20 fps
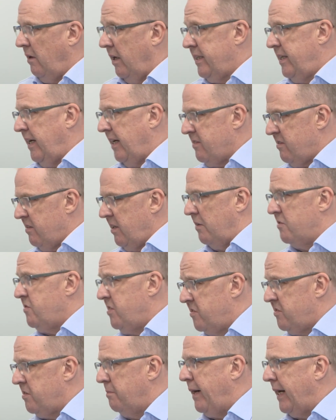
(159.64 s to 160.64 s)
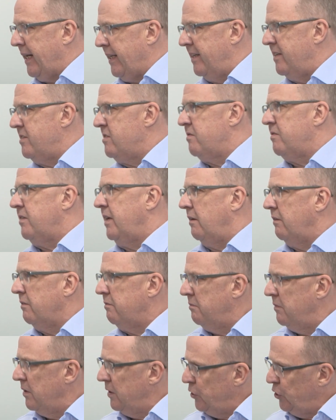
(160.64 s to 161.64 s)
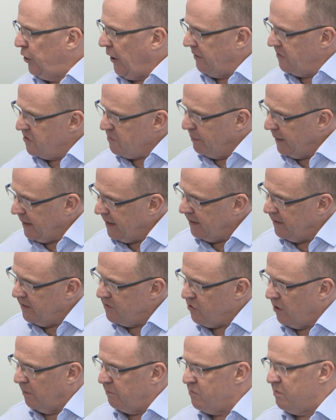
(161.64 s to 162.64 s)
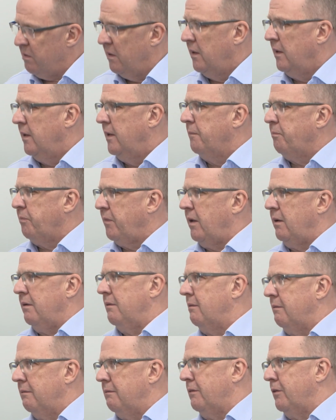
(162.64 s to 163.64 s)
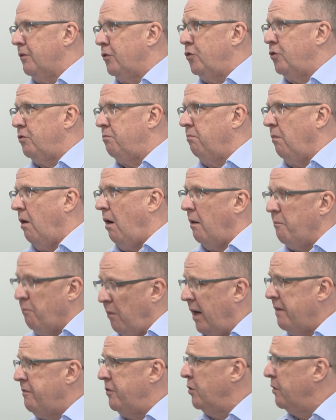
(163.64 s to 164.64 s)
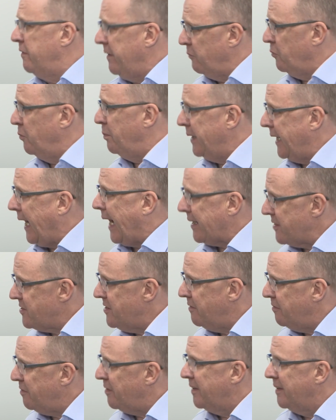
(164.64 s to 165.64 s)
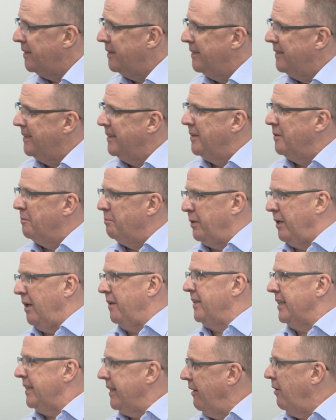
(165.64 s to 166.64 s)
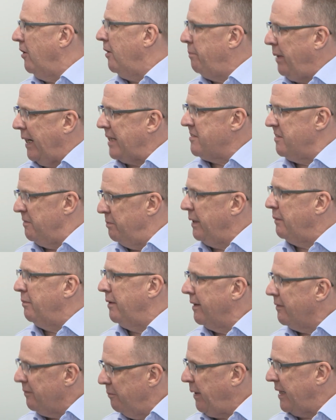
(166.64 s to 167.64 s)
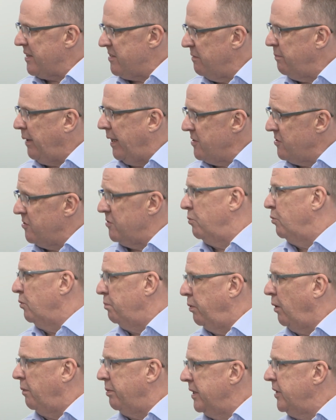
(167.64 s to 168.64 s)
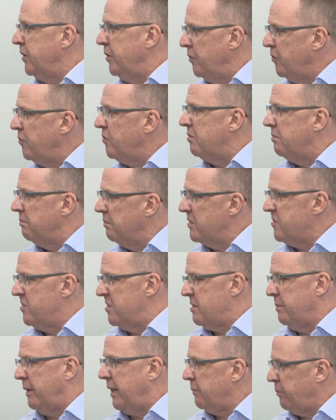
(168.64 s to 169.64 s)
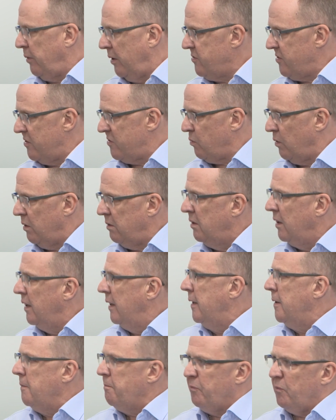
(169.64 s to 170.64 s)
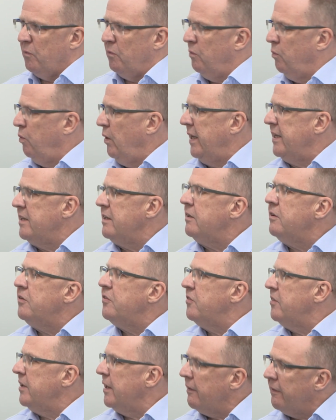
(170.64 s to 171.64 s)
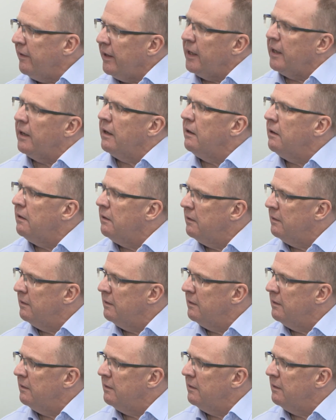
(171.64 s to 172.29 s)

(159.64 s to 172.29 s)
I guess systematic is generally speaking in terms of my view of it would be active. Yes. But I think there are passive people, passive managers that will probably use a systematic process as well. Where do you sit there?